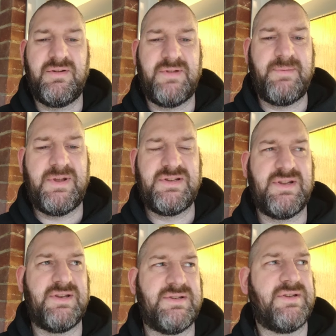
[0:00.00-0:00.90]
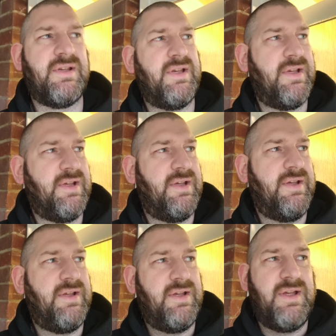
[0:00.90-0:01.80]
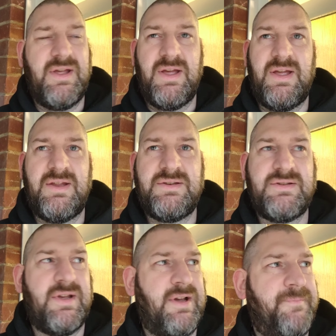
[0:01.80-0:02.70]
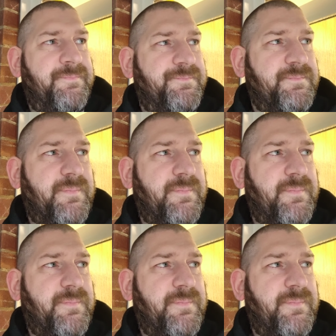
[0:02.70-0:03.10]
if that makes sense. And, you